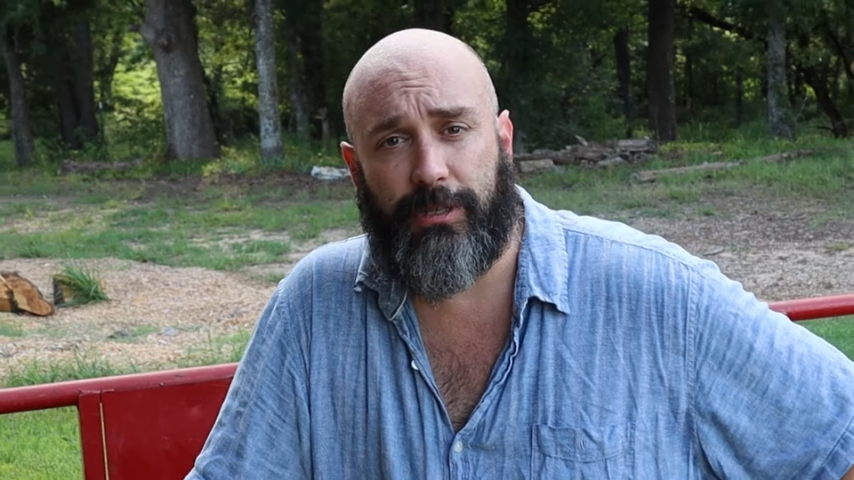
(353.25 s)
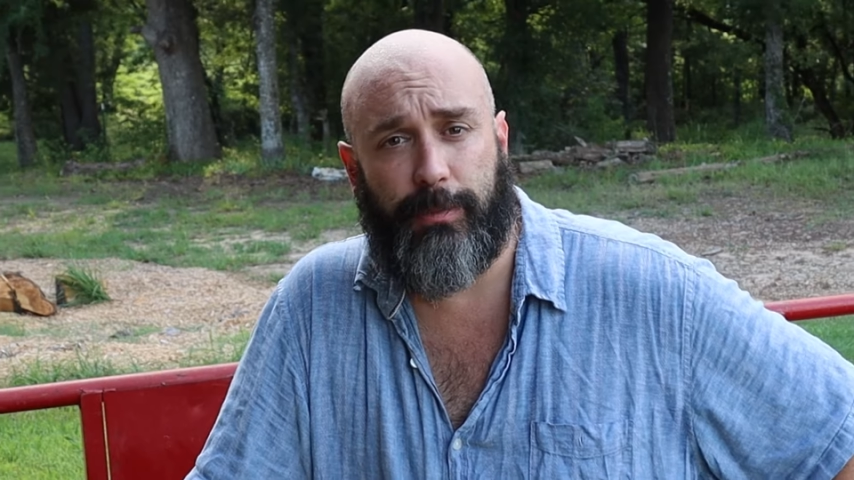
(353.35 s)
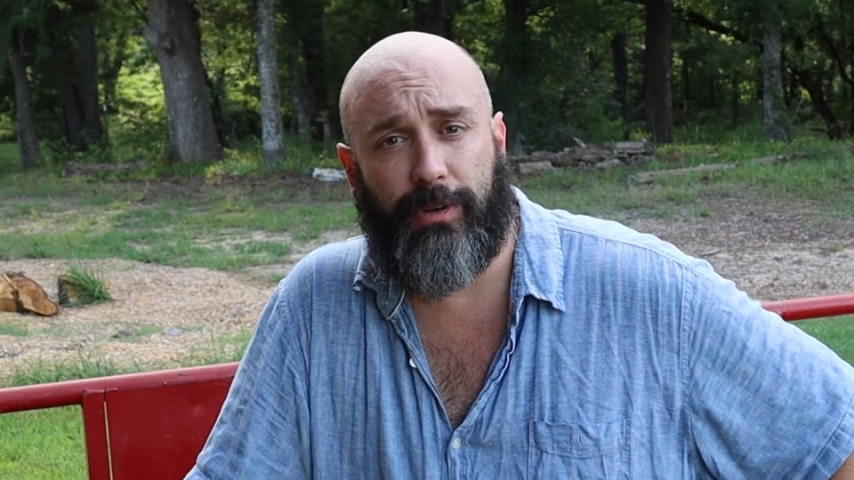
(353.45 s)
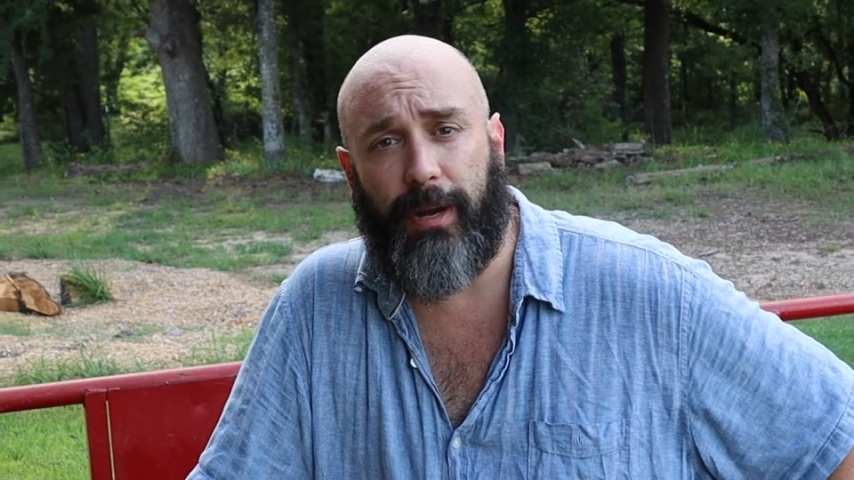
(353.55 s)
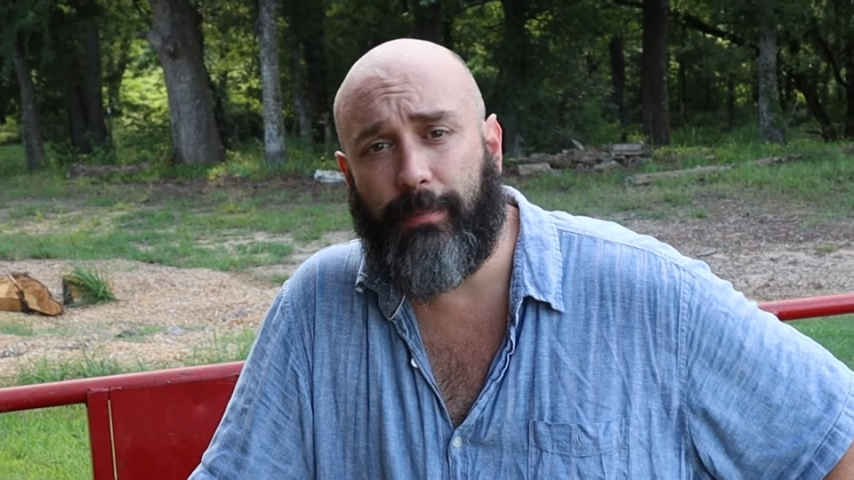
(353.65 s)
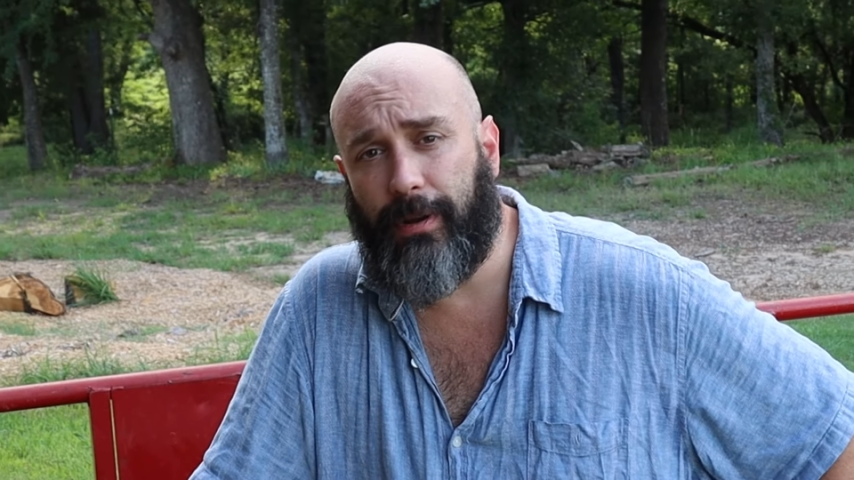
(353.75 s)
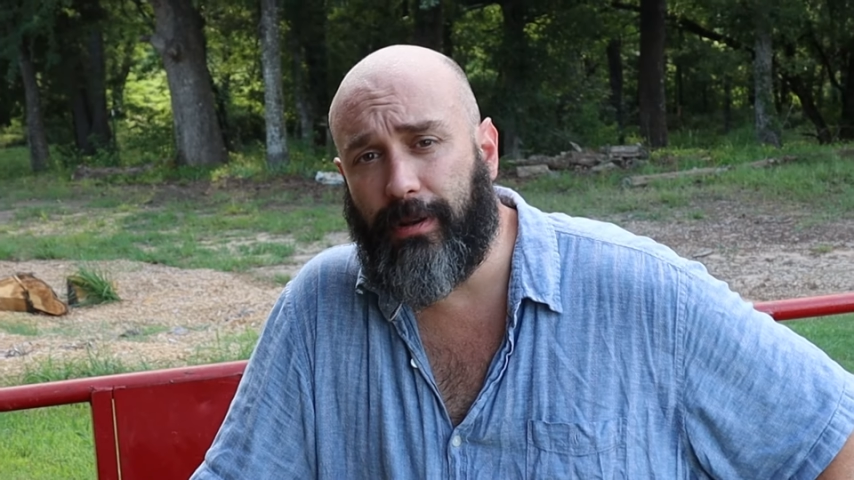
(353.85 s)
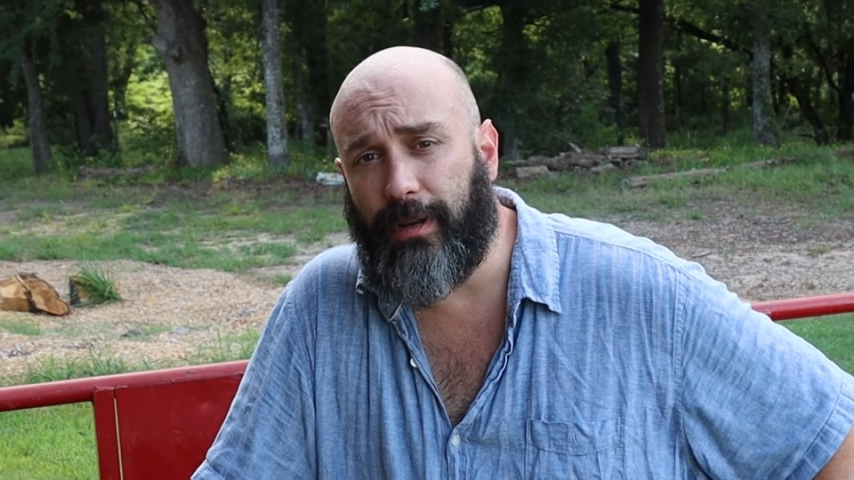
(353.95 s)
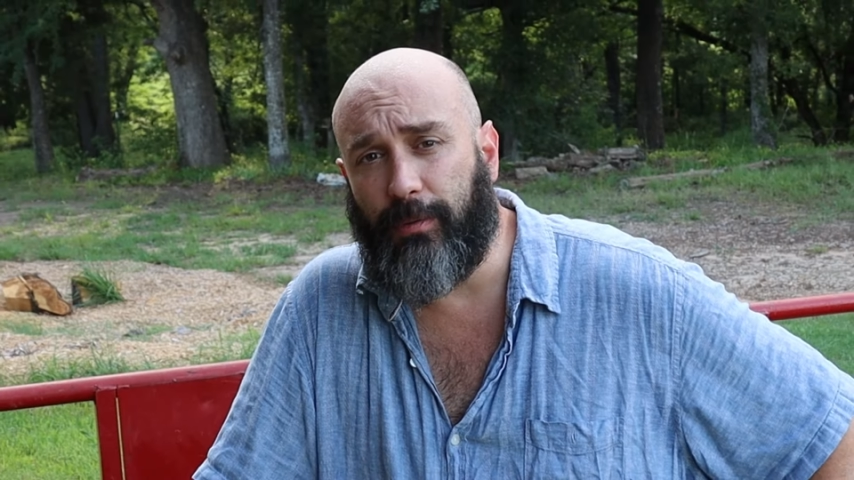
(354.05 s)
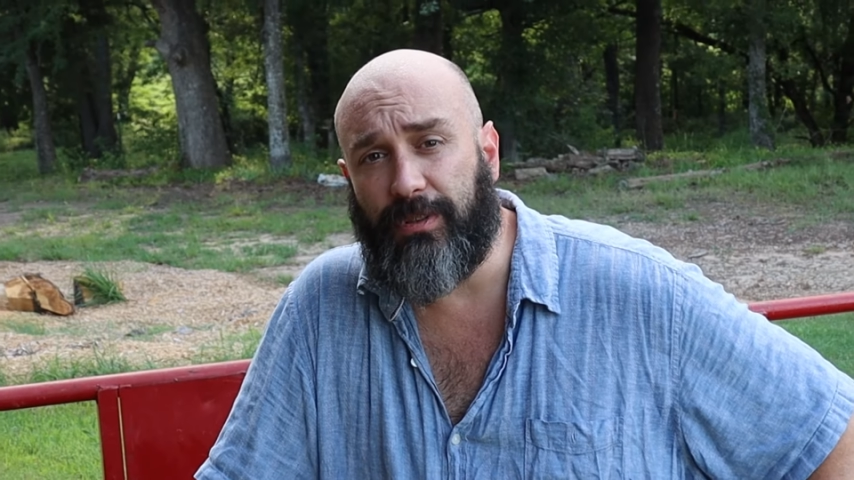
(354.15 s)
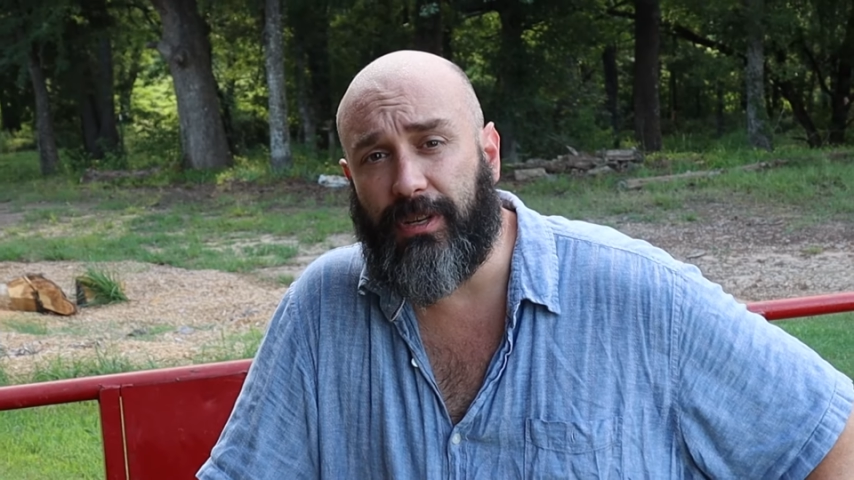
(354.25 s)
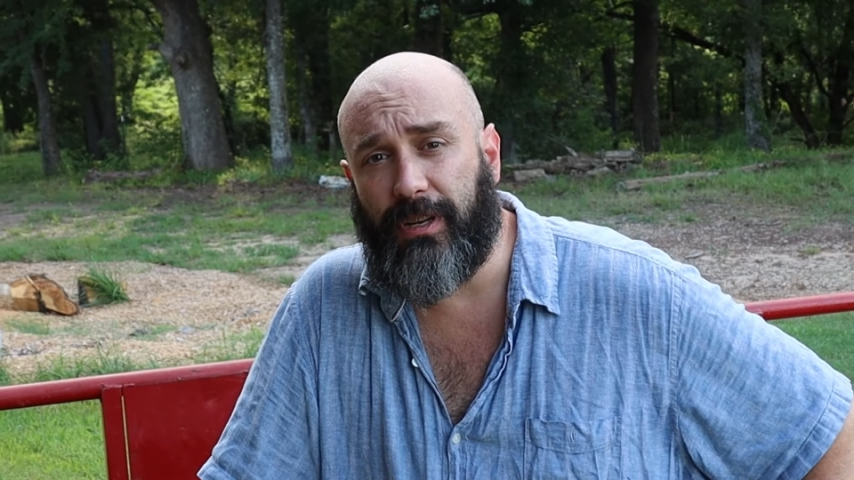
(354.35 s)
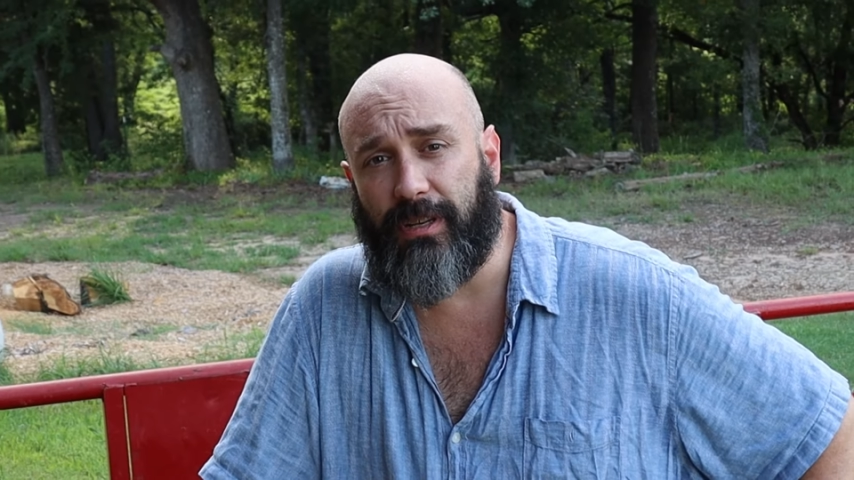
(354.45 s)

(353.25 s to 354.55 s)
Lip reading: your subscribe button, and we'll see you